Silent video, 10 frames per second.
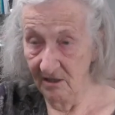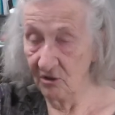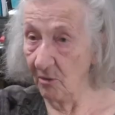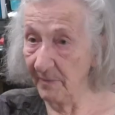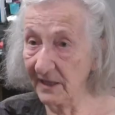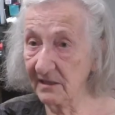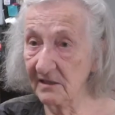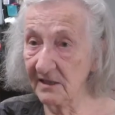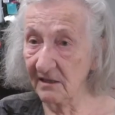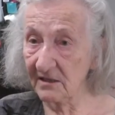not by
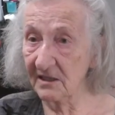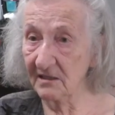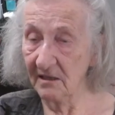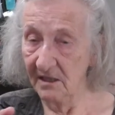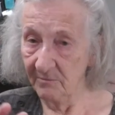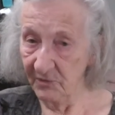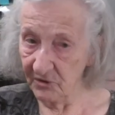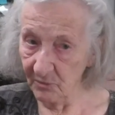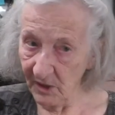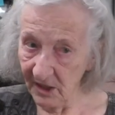conducting,
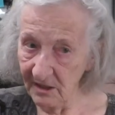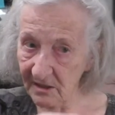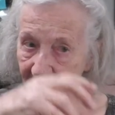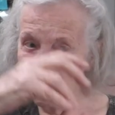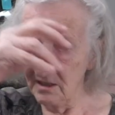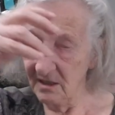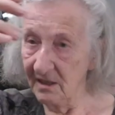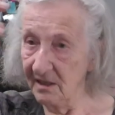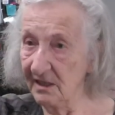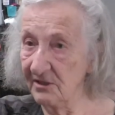but by
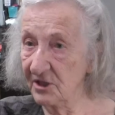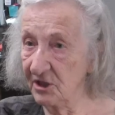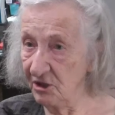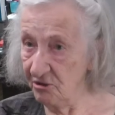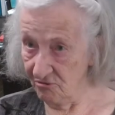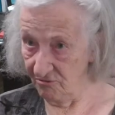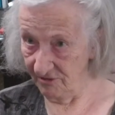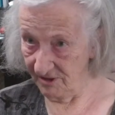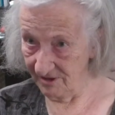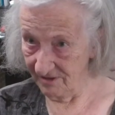his
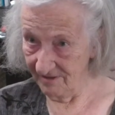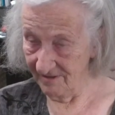cues.